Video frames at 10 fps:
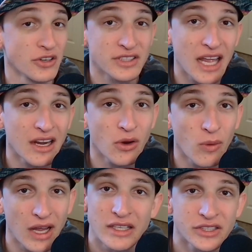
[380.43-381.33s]

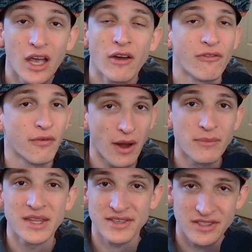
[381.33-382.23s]
takeaways
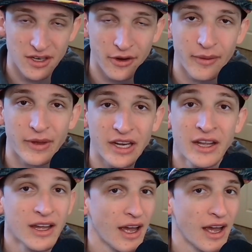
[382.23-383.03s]
from this tournament.